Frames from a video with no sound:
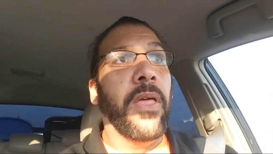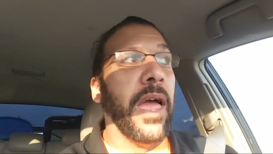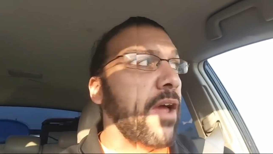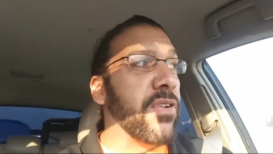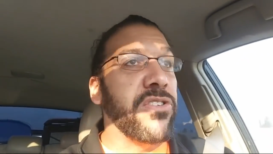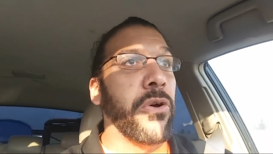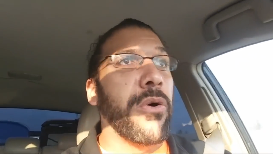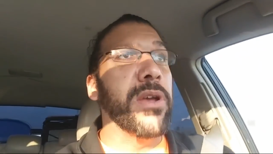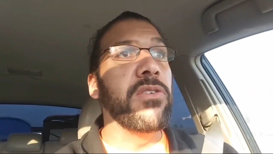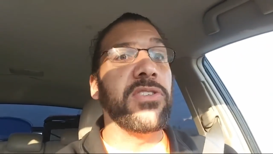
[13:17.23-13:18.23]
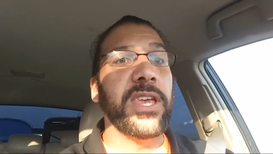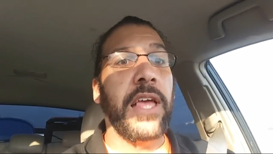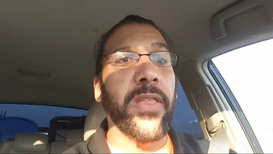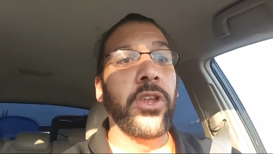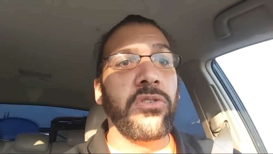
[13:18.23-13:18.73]
Every story you see
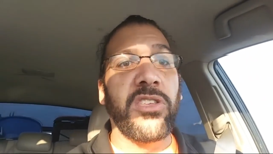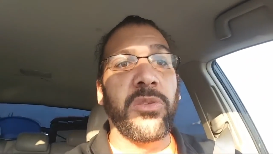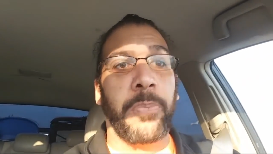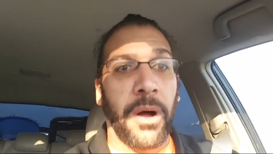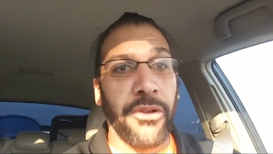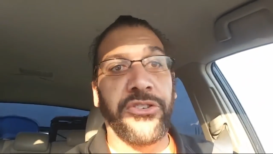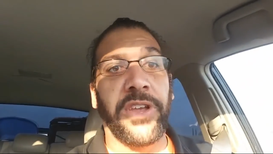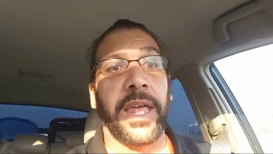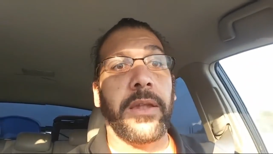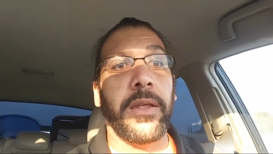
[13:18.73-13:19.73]
on the news is bullshit.